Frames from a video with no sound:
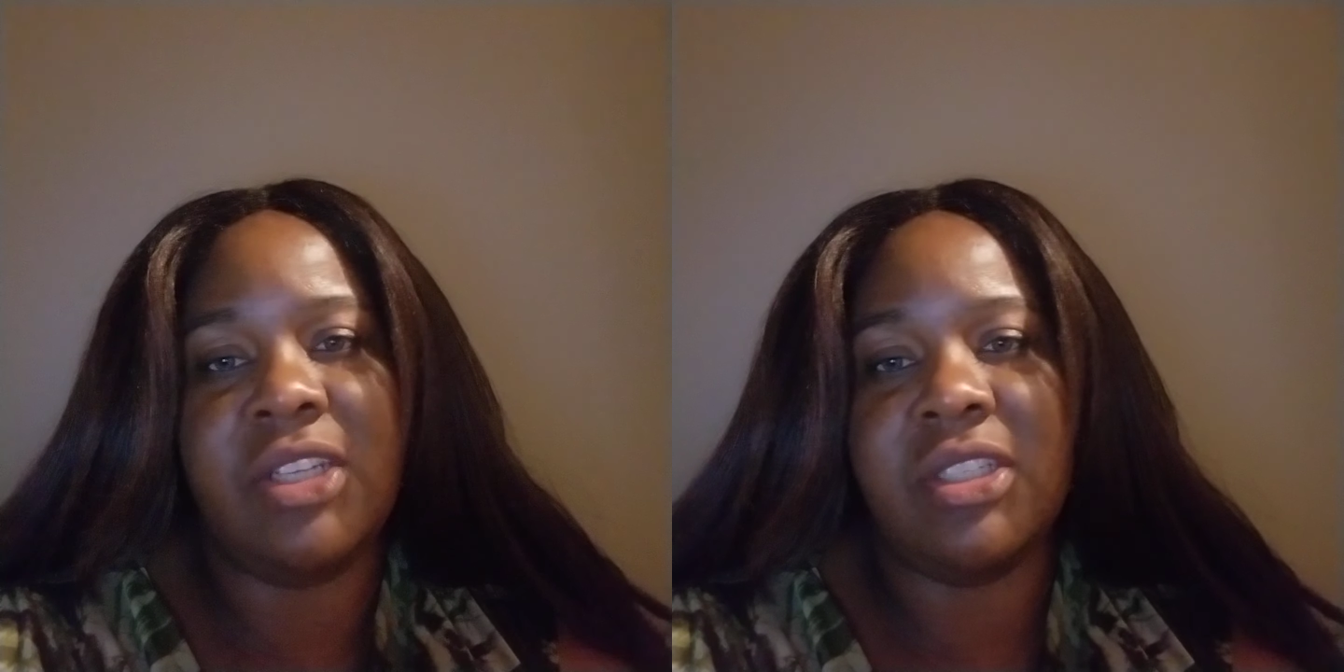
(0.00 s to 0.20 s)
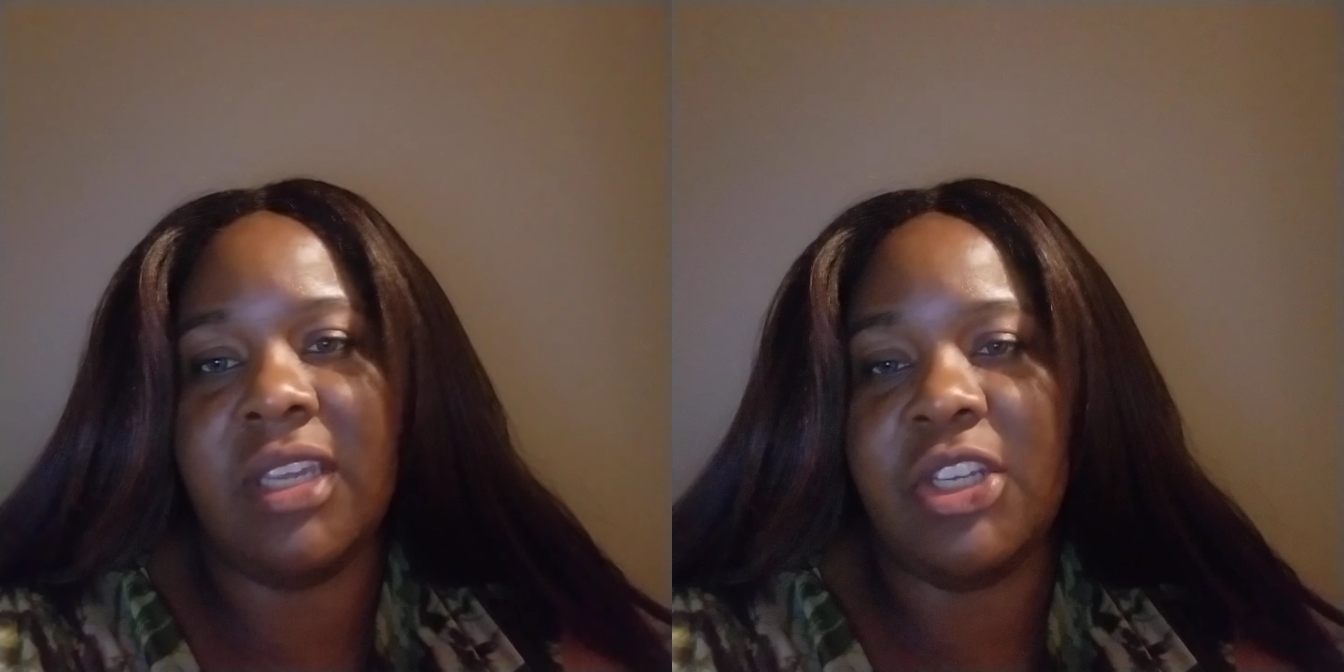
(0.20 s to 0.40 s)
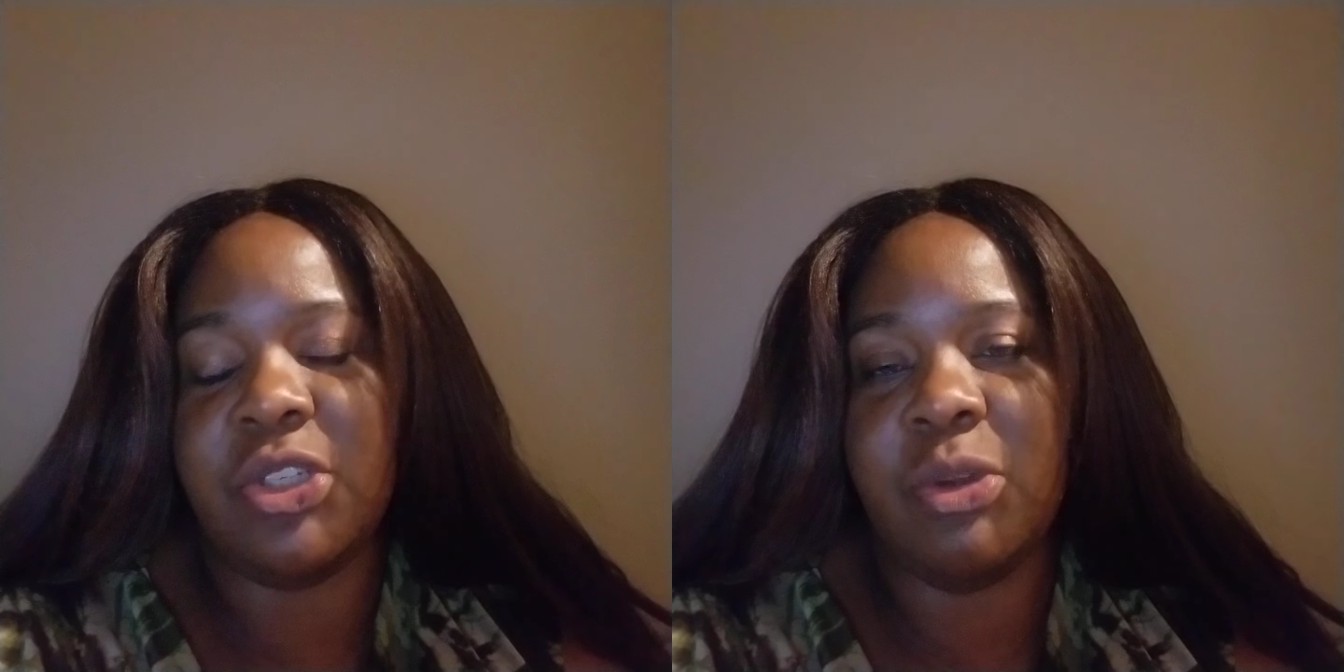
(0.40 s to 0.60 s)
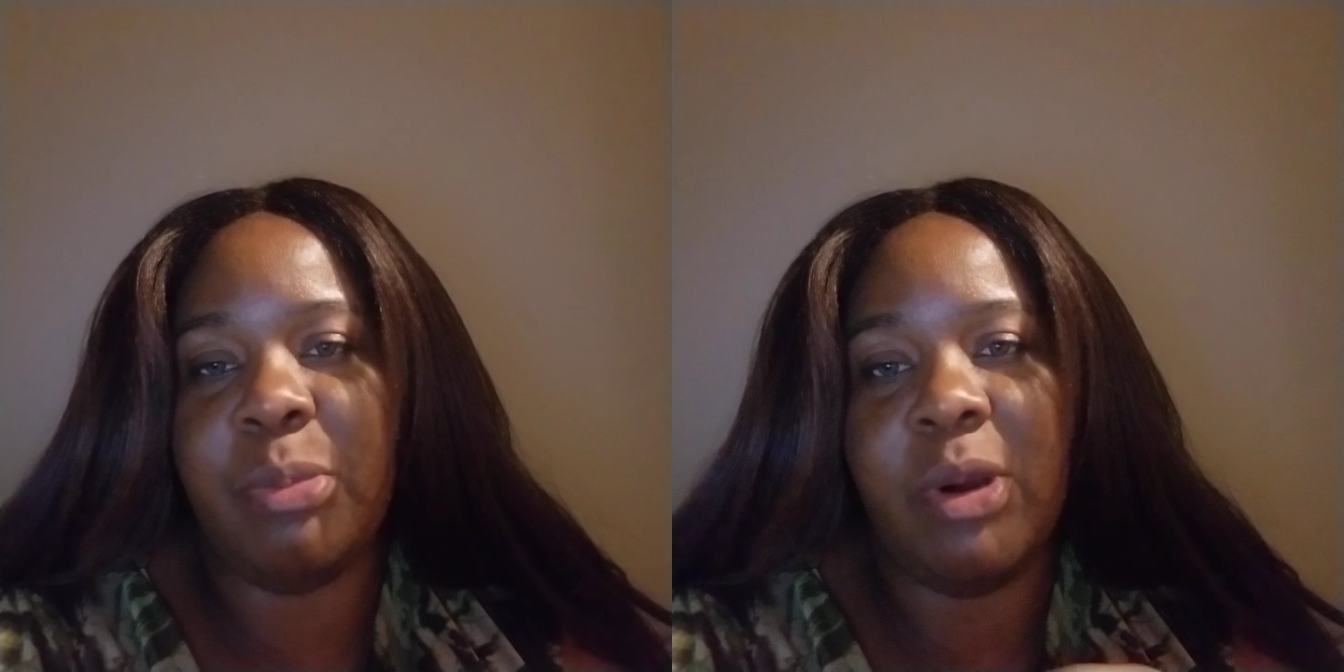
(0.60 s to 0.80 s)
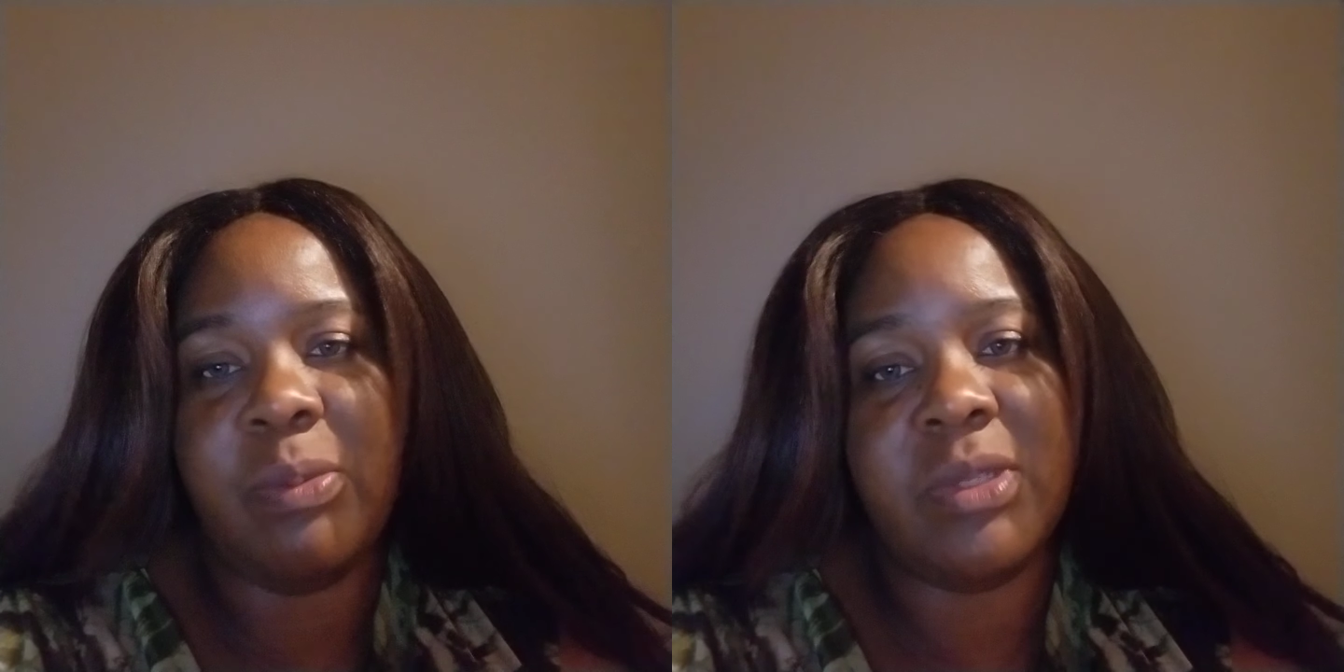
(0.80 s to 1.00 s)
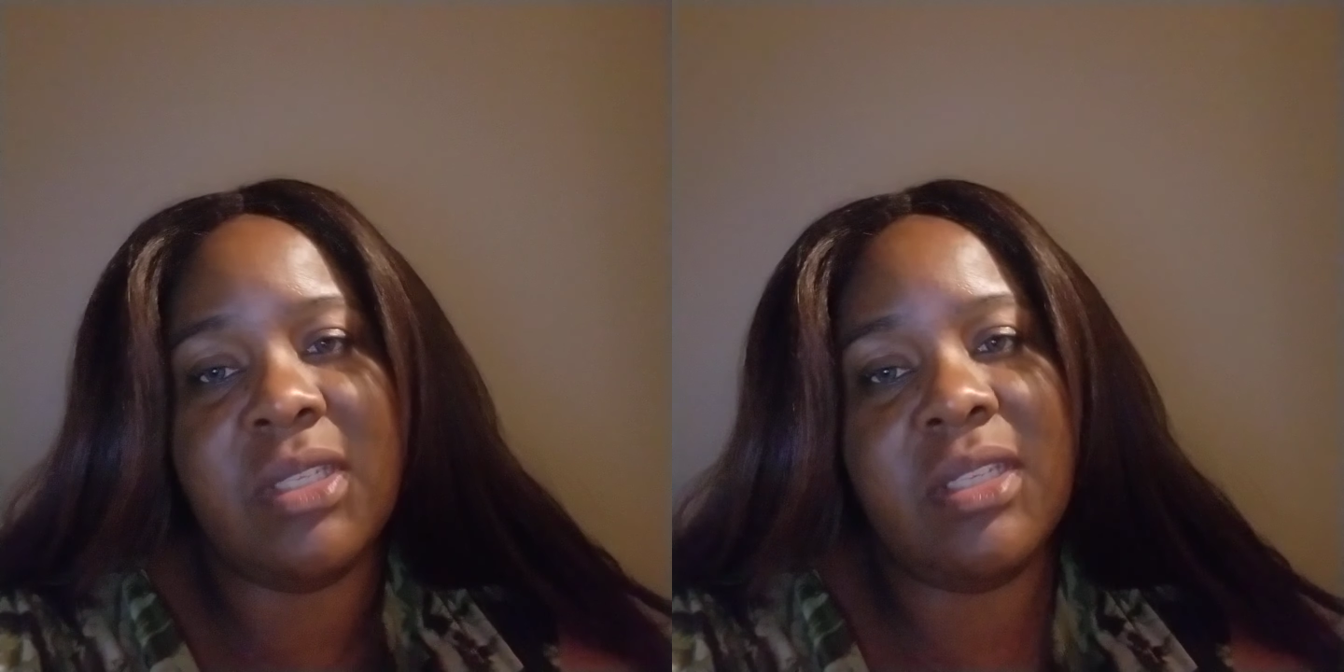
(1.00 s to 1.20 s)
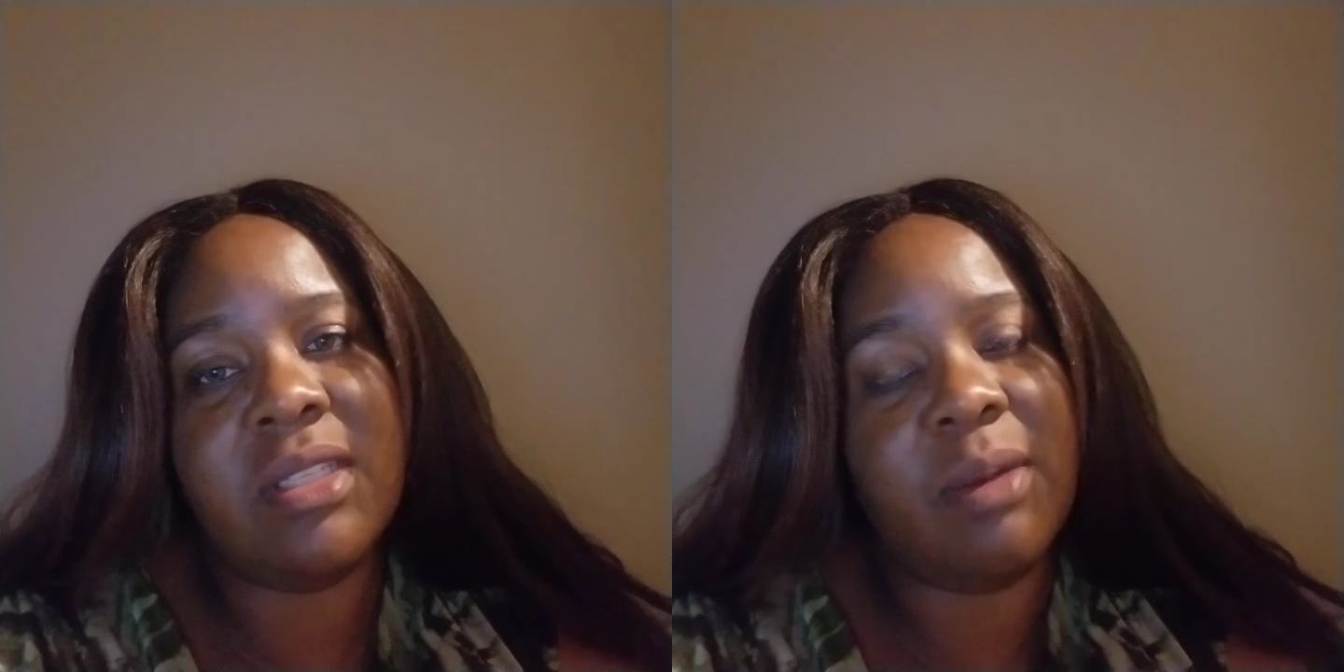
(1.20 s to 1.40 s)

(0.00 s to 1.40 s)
educational purposes.